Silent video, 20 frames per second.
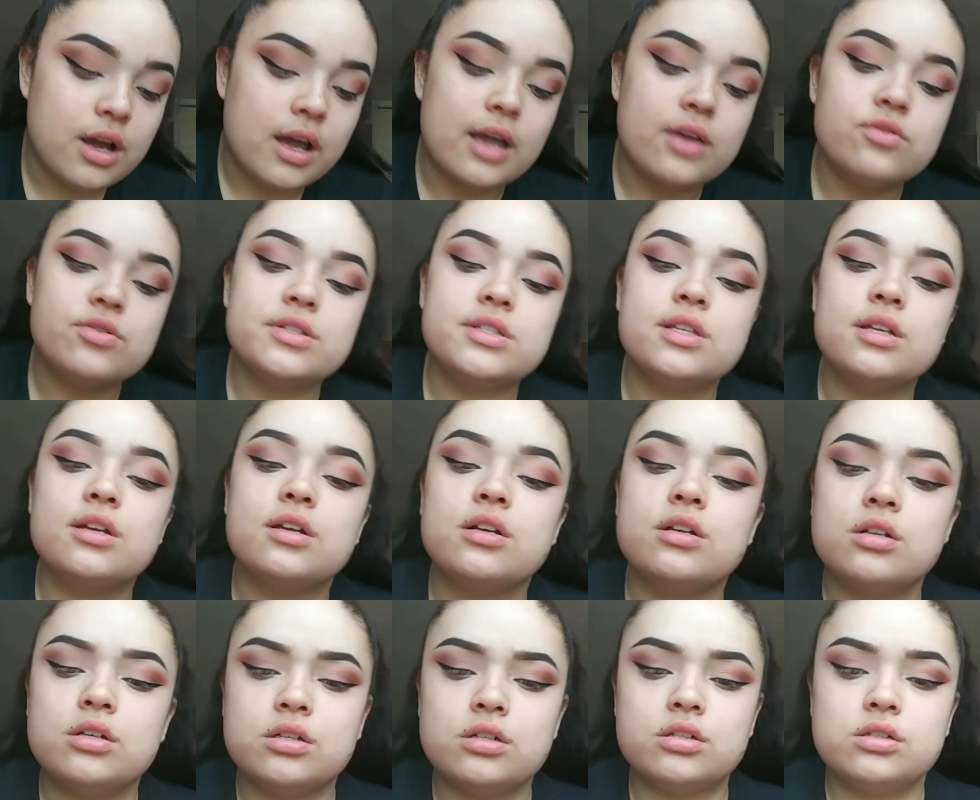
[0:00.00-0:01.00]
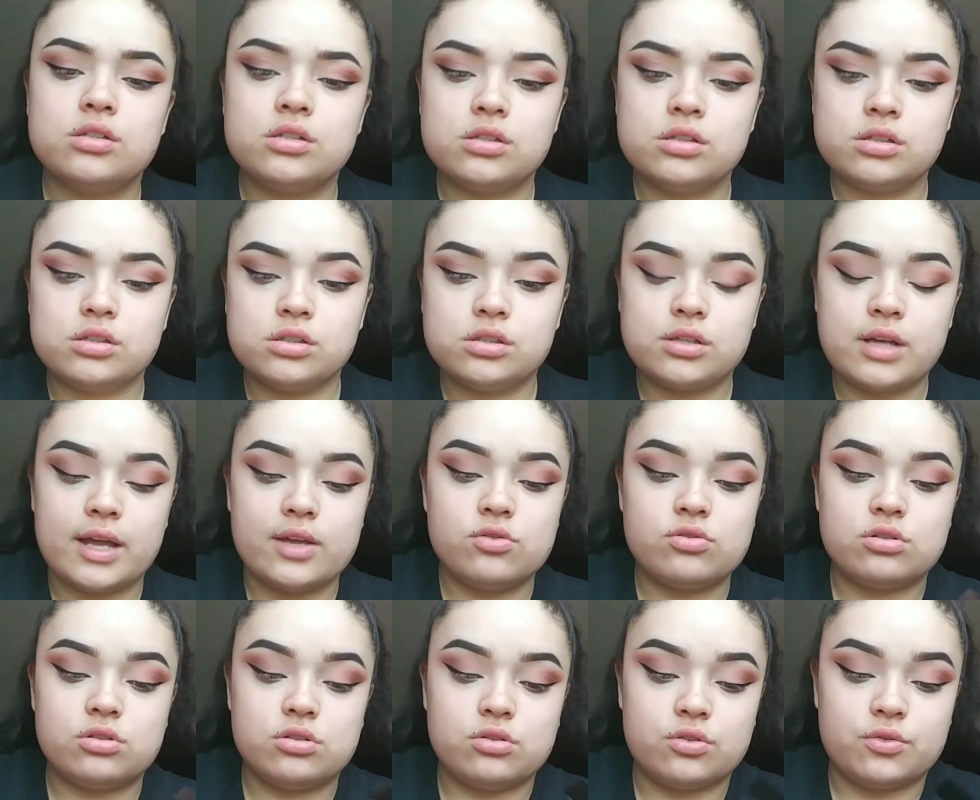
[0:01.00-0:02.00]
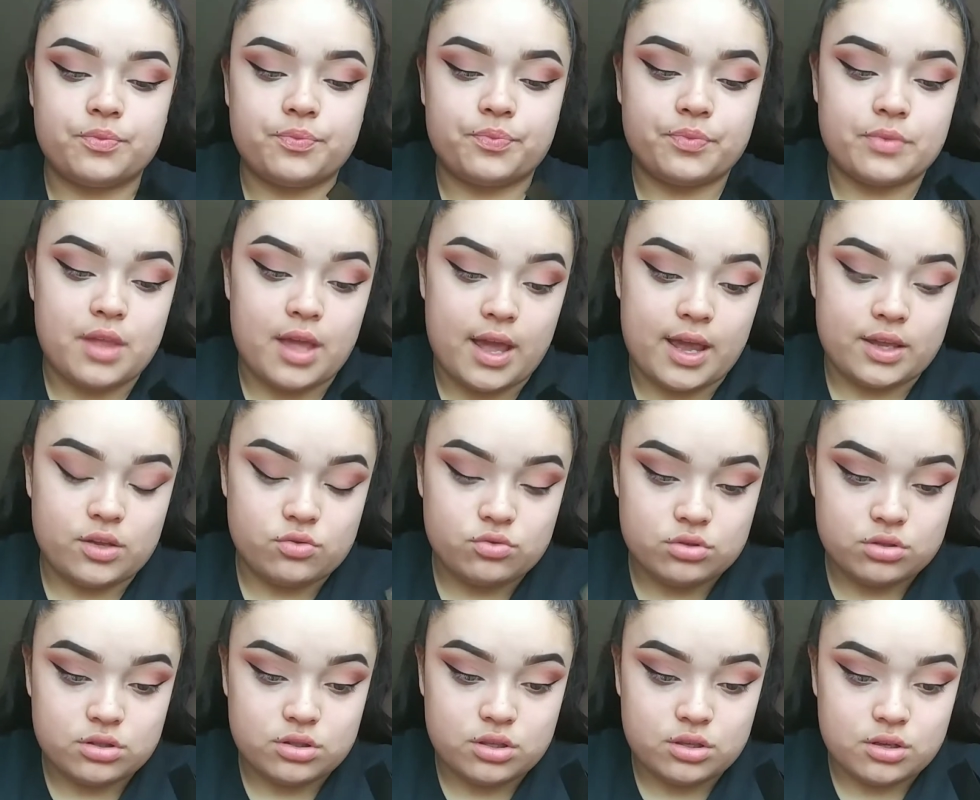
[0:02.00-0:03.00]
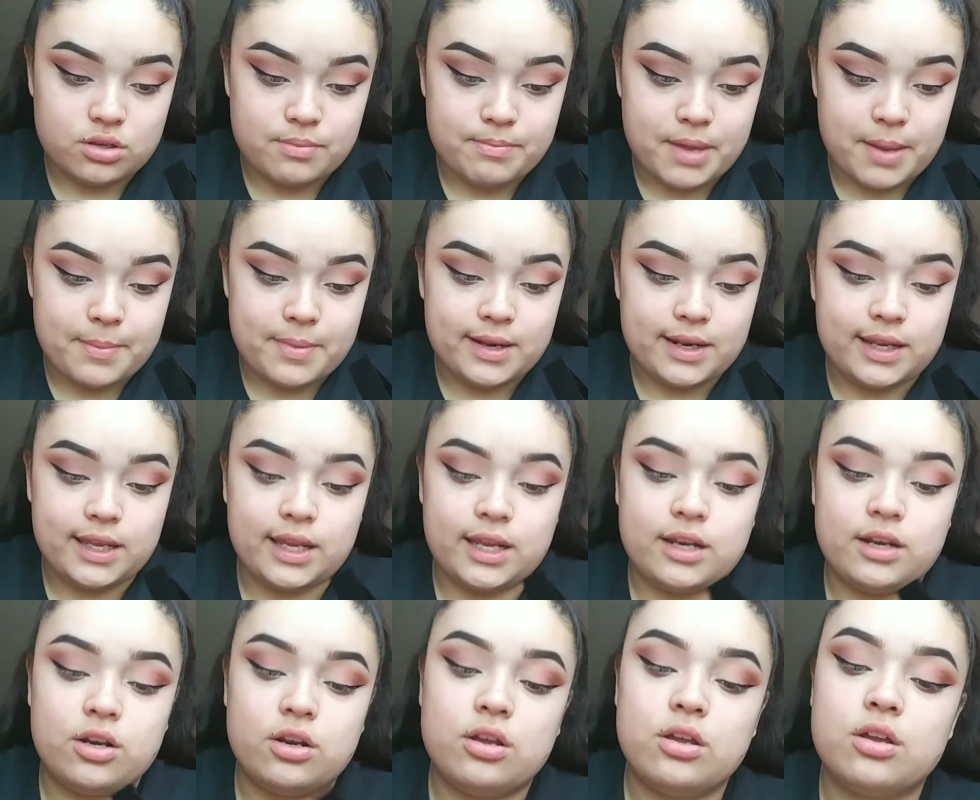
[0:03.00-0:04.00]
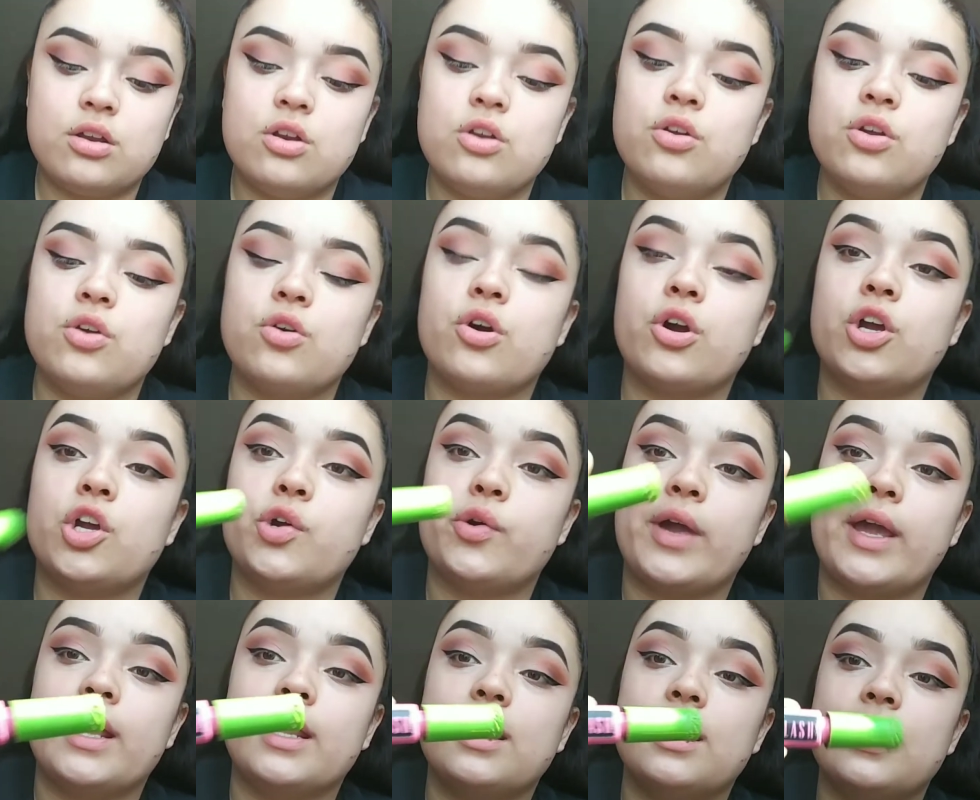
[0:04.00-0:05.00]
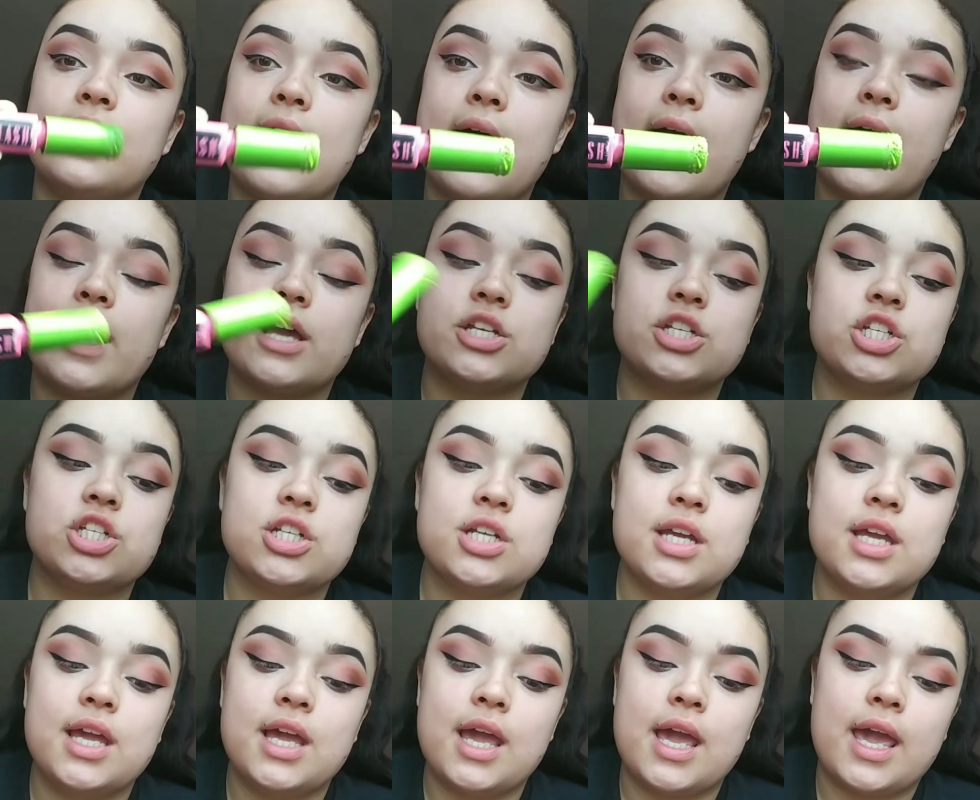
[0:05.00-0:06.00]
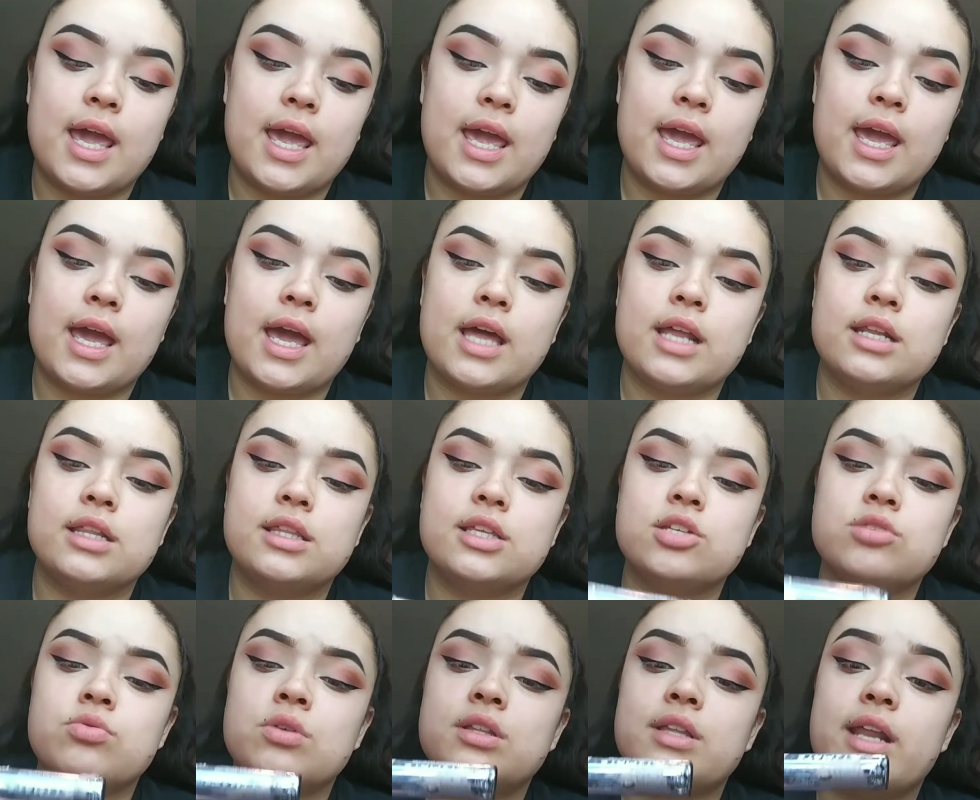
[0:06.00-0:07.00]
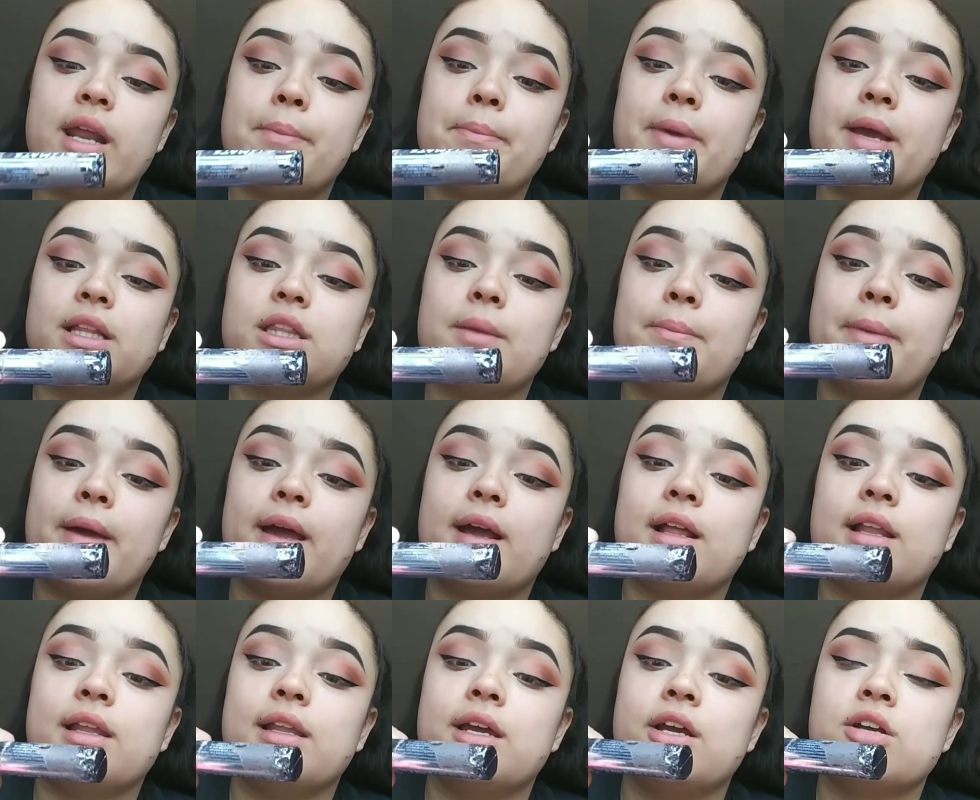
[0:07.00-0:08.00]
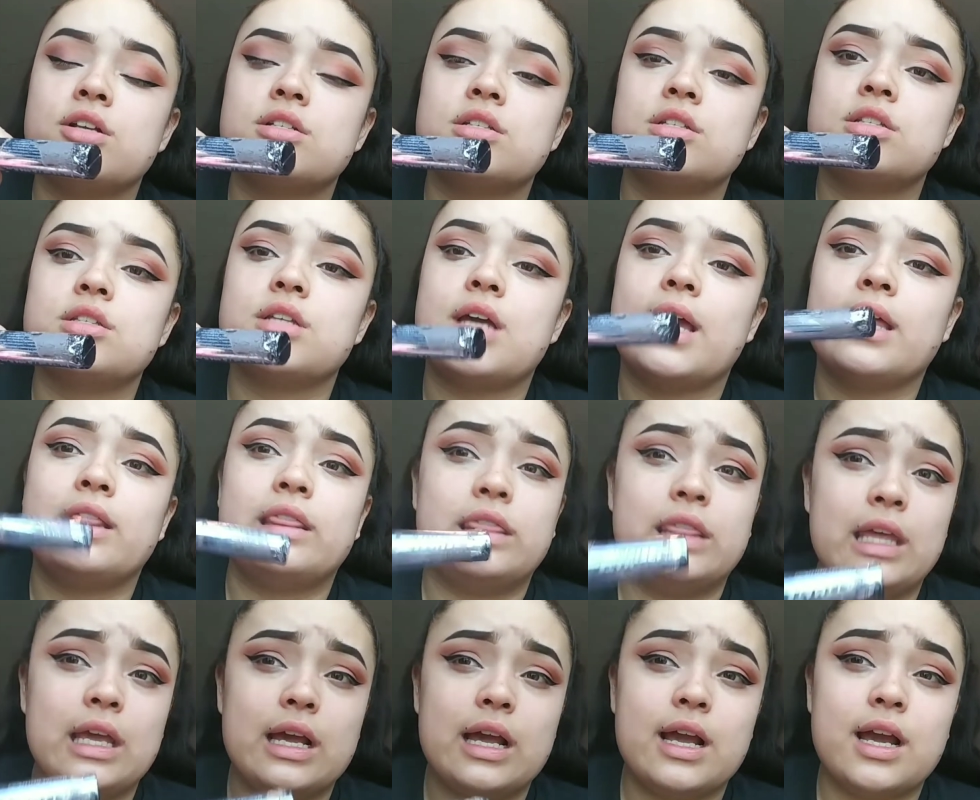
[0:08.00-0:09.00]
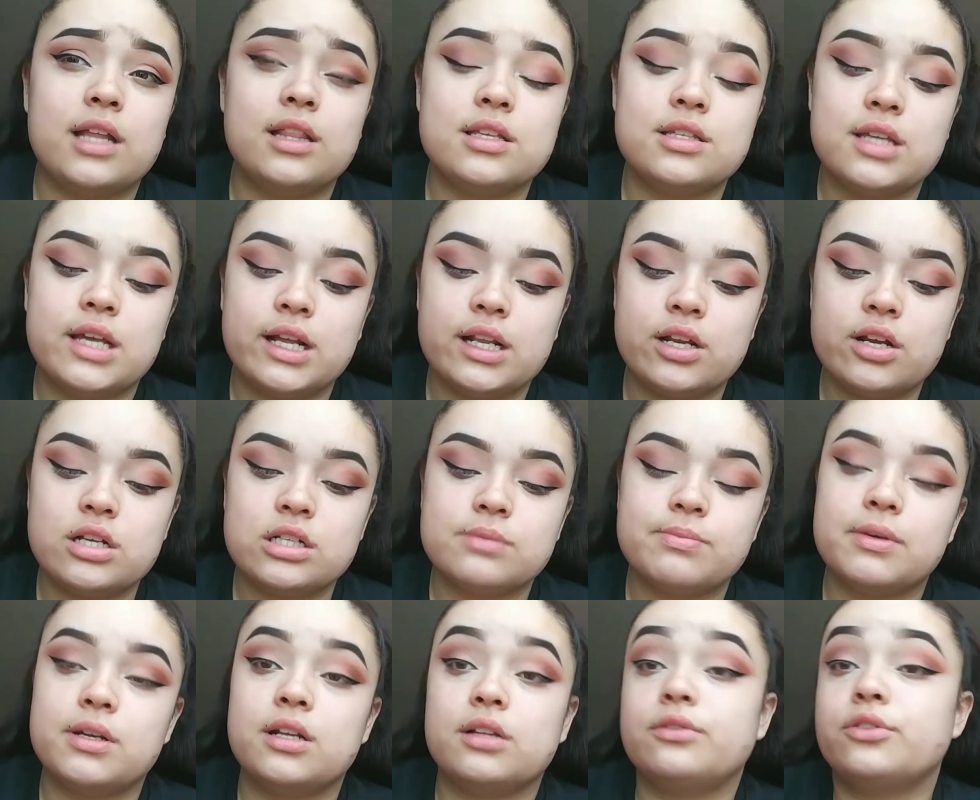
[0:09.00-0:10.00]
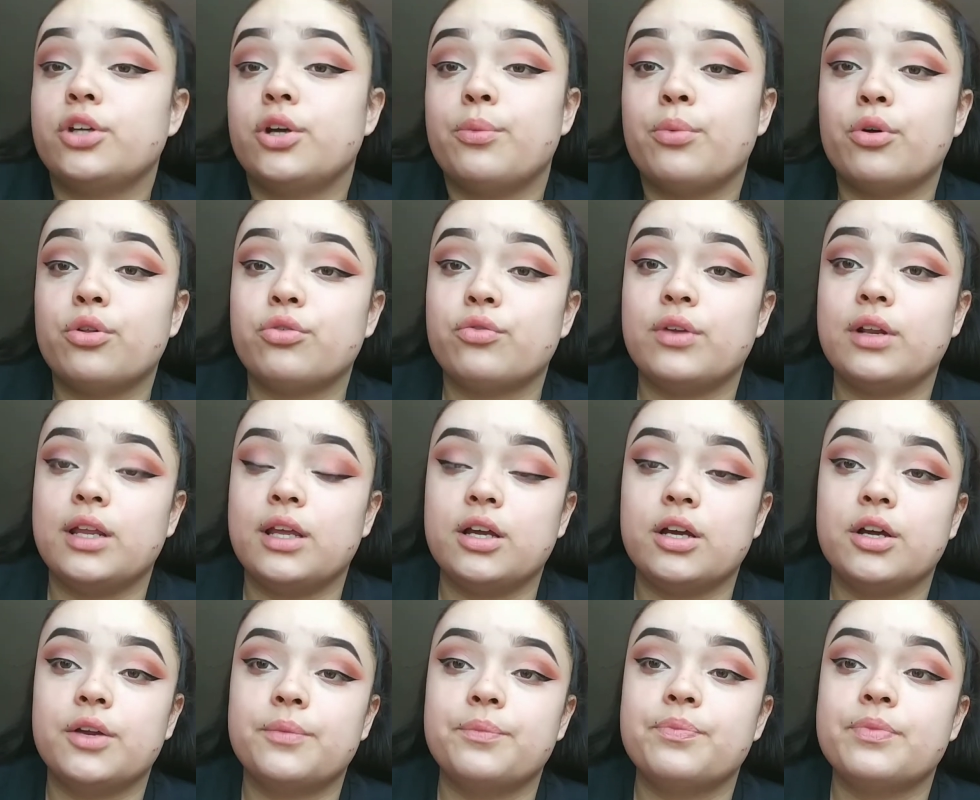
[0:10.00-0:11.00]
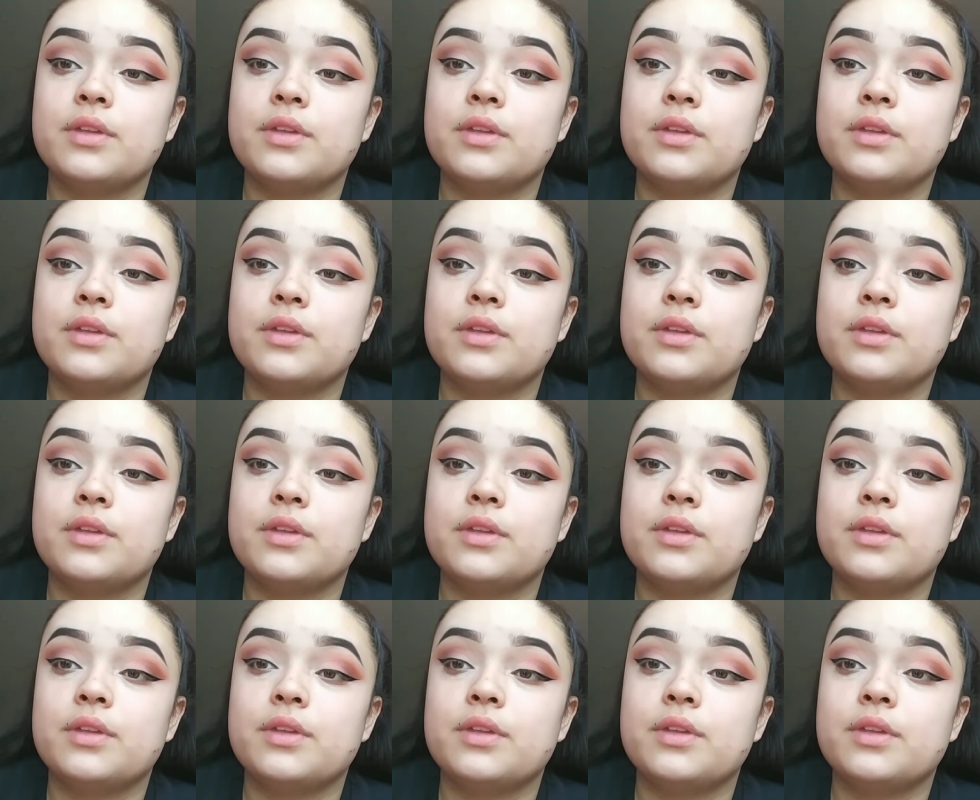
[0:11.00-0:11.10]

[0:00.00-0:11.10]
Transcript: I use two. I use the Maybelline New York Great Lash, and this one that I picked up at Claire's. I think I got this at Claire's, but they're both really good.